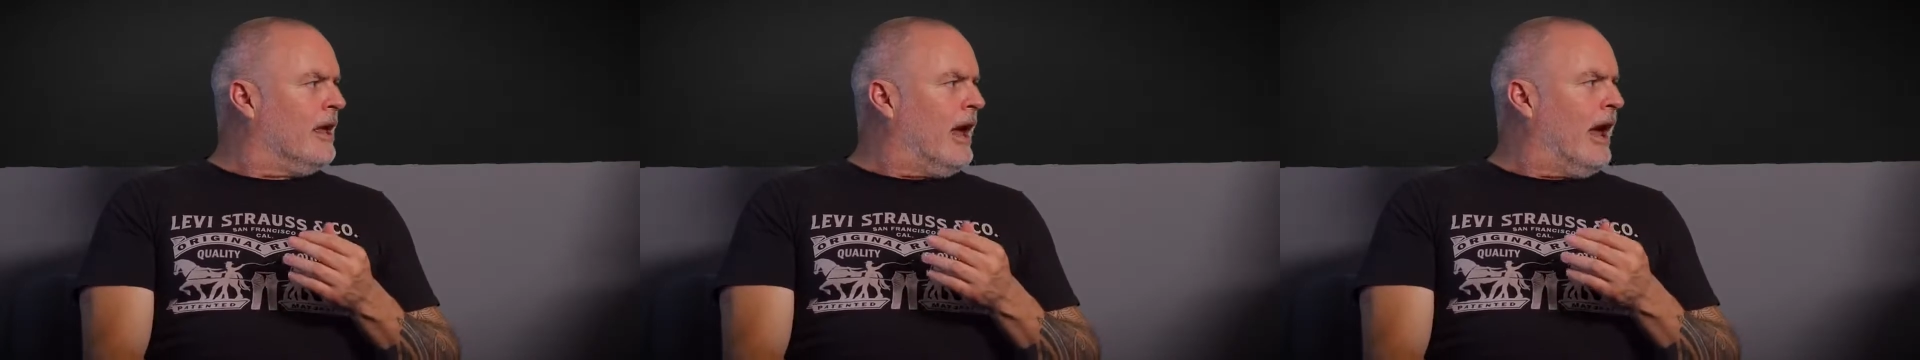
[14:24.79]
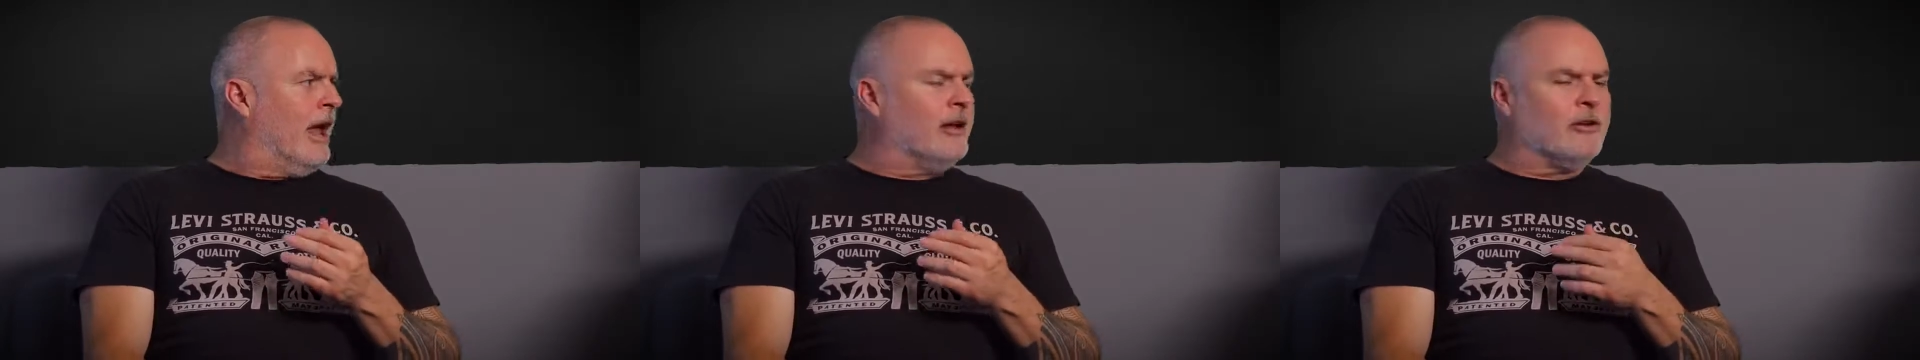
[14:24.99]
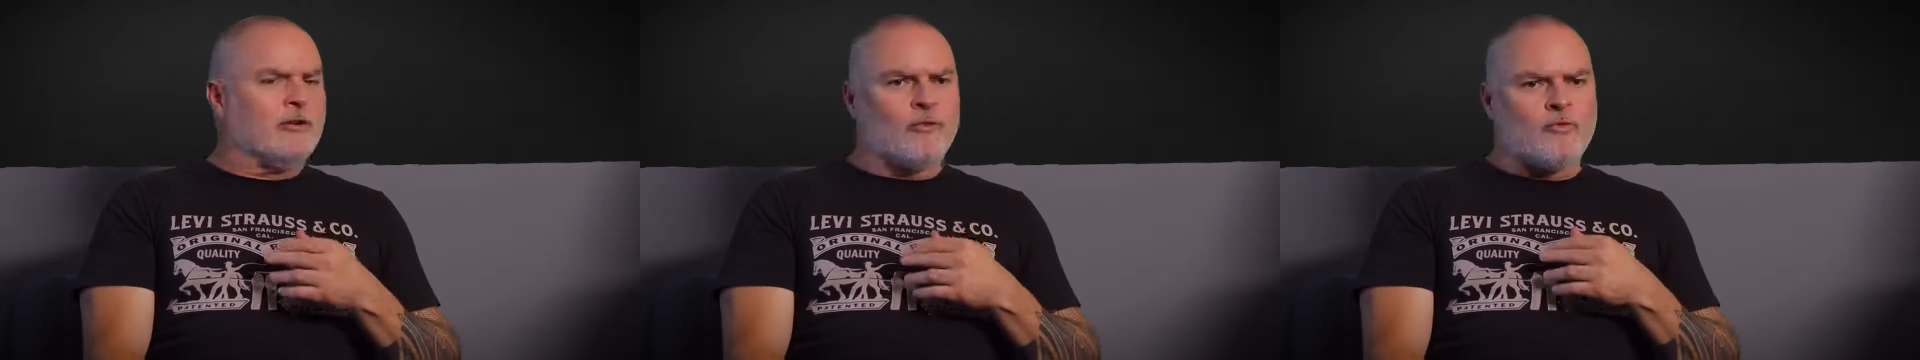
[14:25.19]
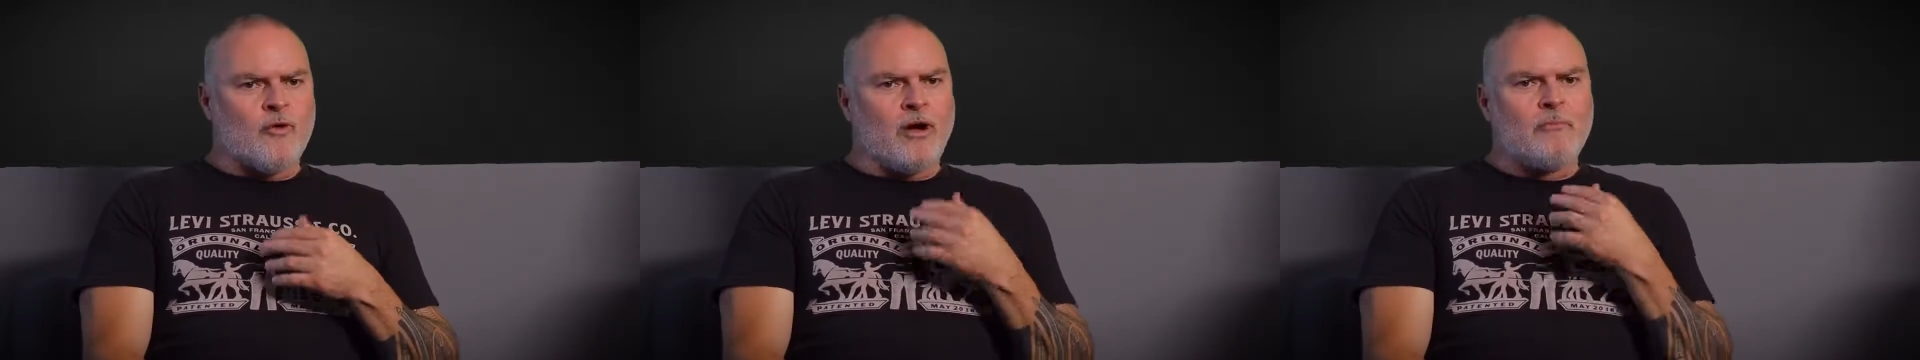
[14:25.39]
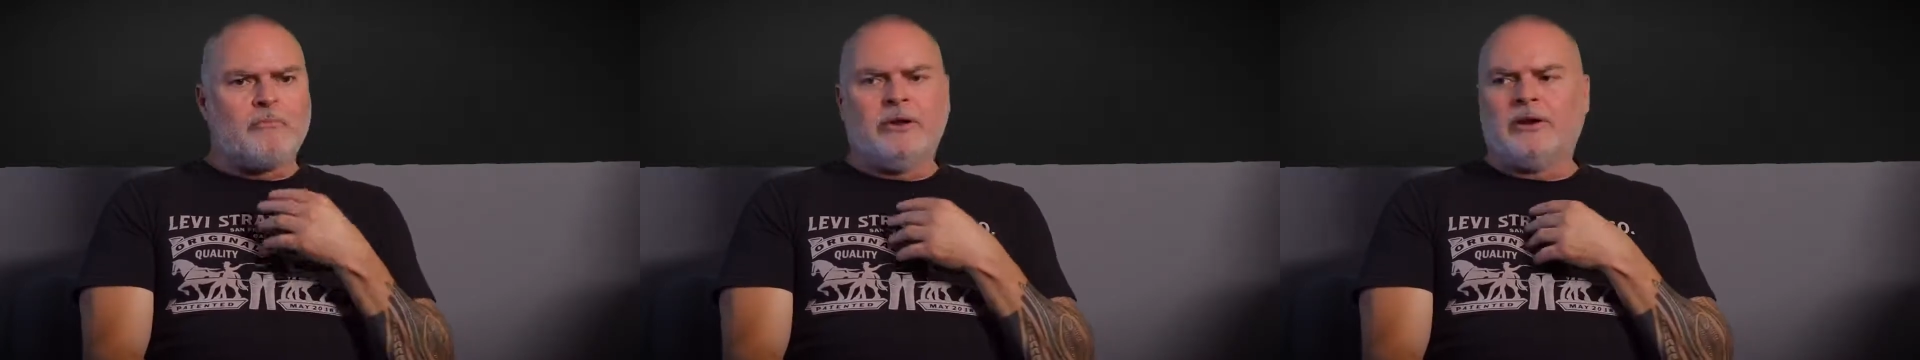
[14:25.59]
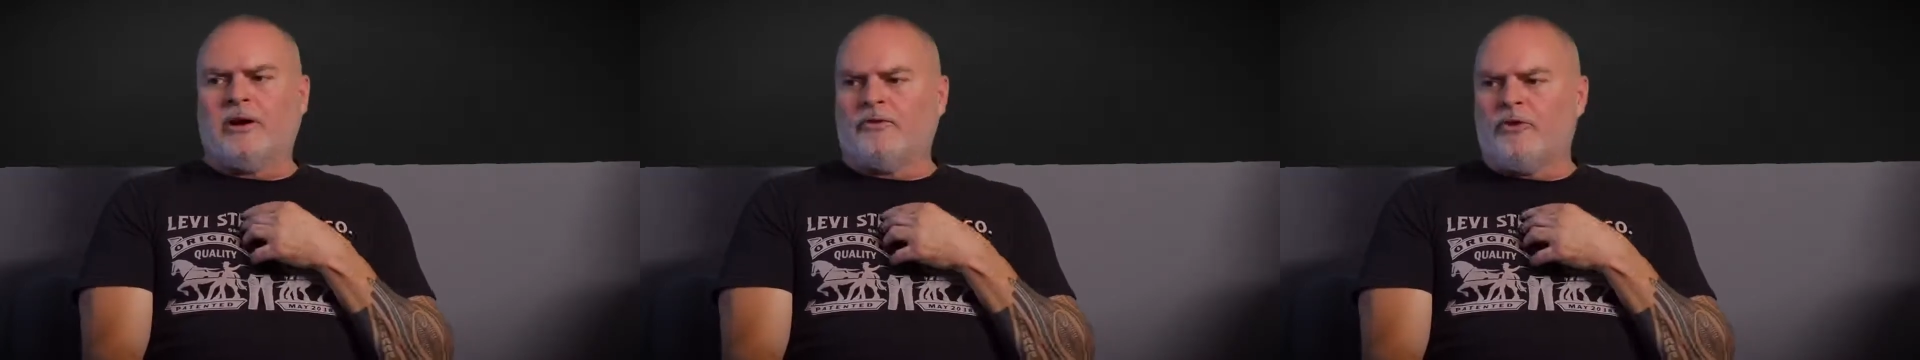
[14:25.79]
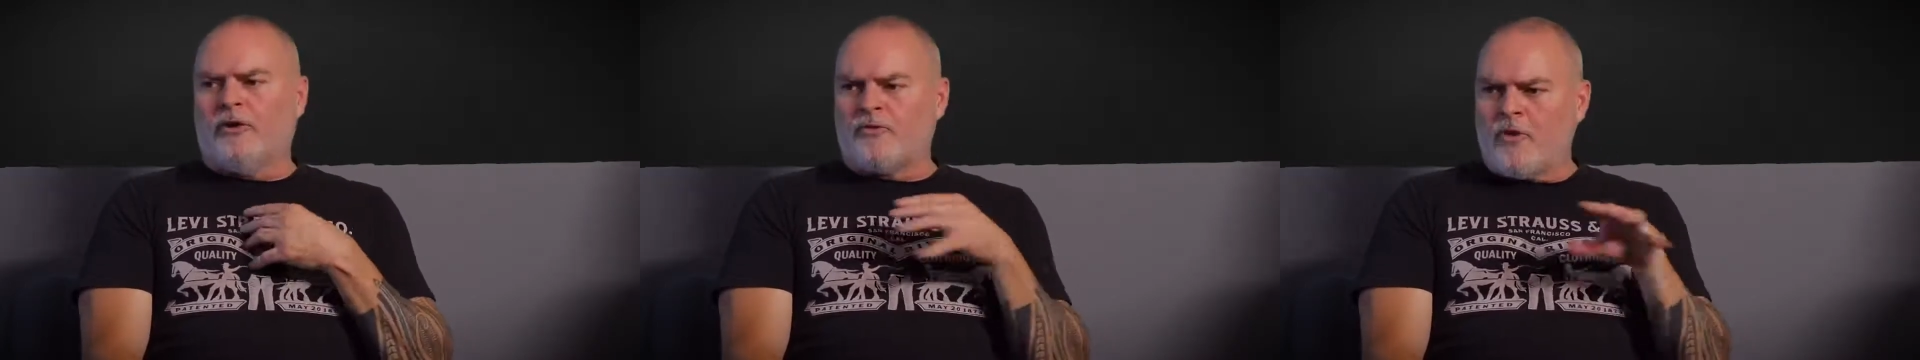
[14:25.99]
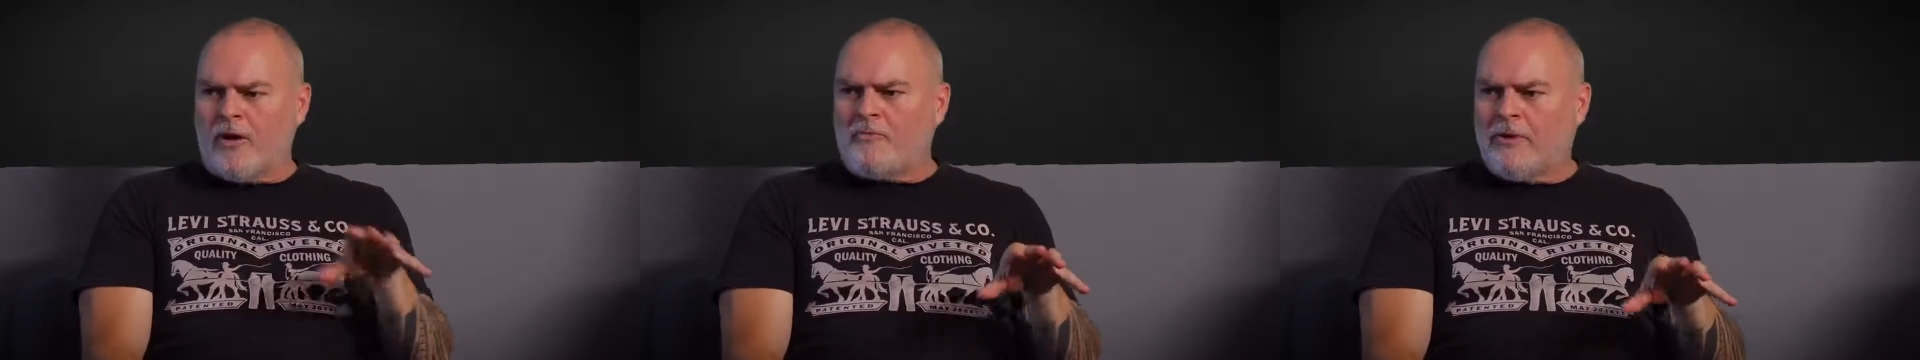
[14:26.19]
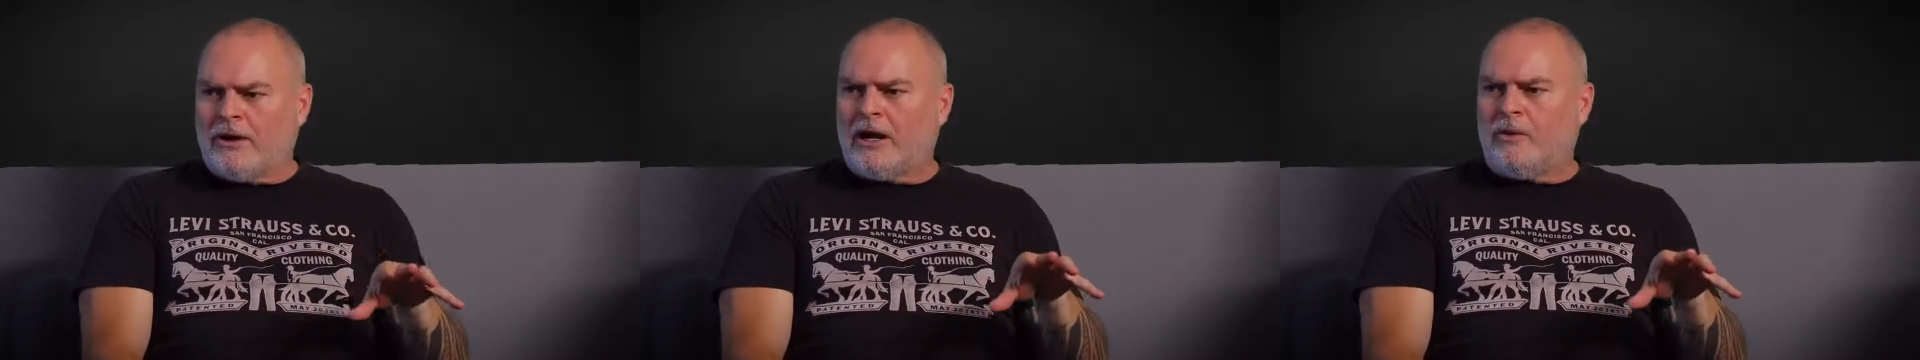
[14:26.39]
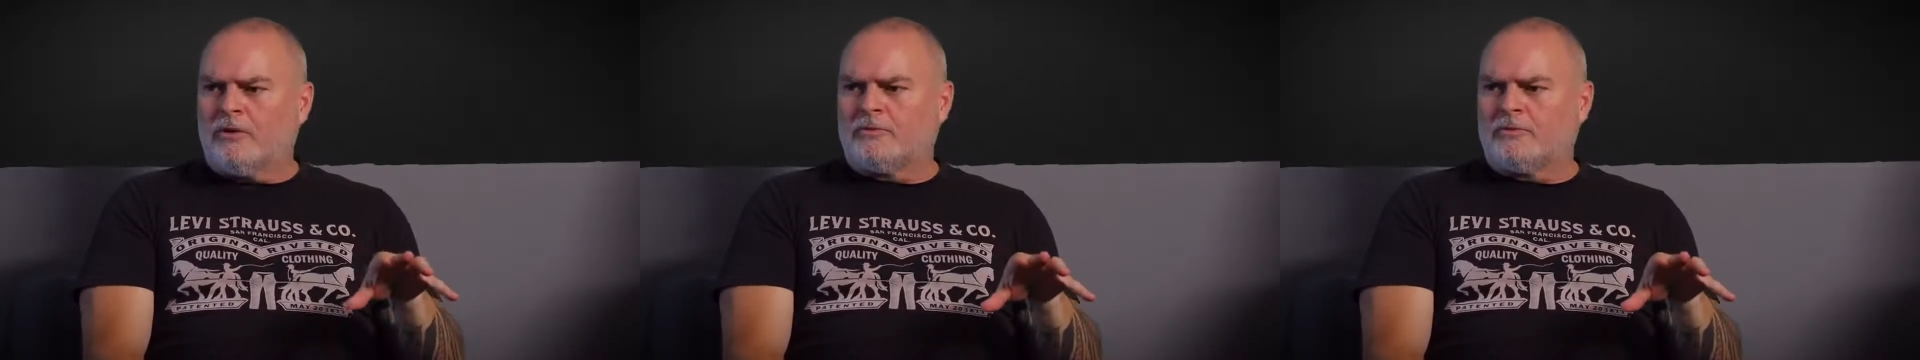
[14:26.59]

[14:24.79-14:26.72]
And if Rampino